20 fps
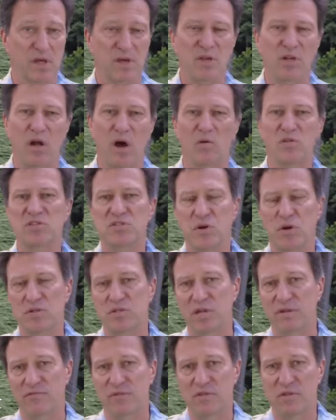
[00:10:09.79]
You know,
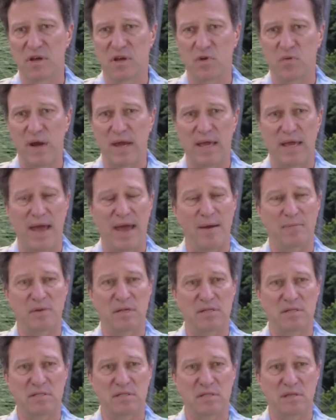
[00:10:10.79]
searching for the correct
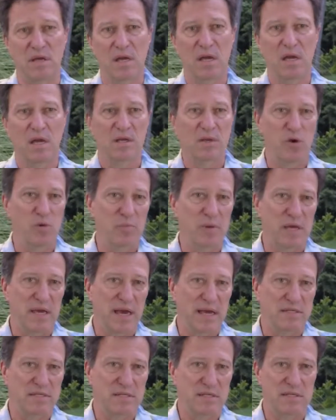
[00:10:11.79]
cabinets,
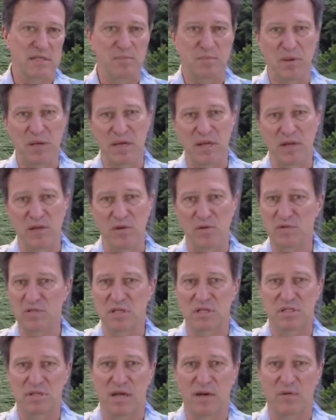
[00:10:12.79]
UPSs, PDUs,
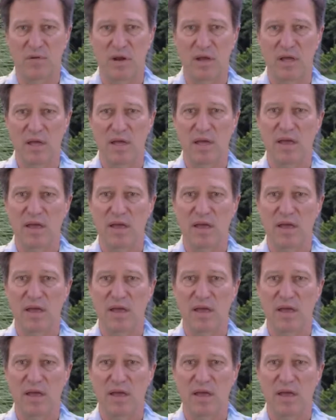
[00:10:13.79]
etc.,